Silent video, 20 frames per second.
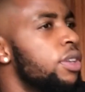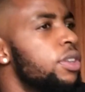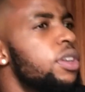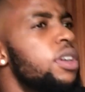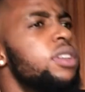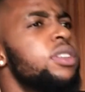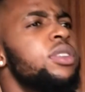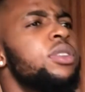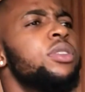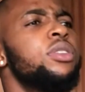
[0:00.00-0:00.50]

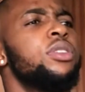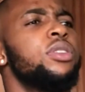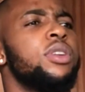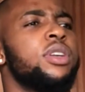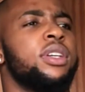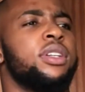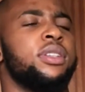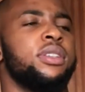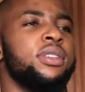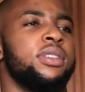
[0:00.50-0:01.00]
No,
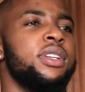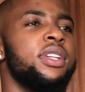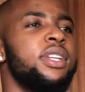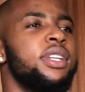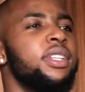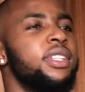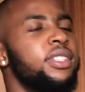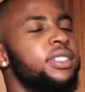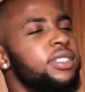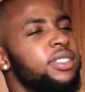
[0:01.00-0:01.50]
look,
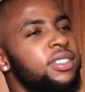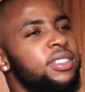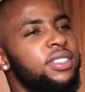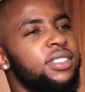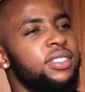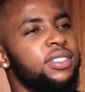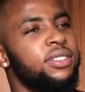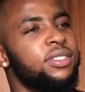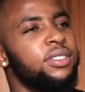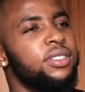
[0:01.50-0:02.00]

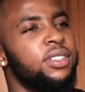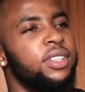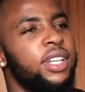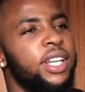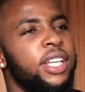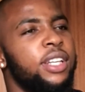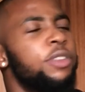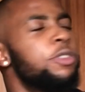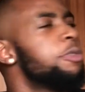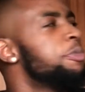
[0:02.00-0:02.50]

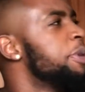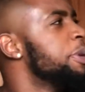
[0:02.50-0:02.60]
it would be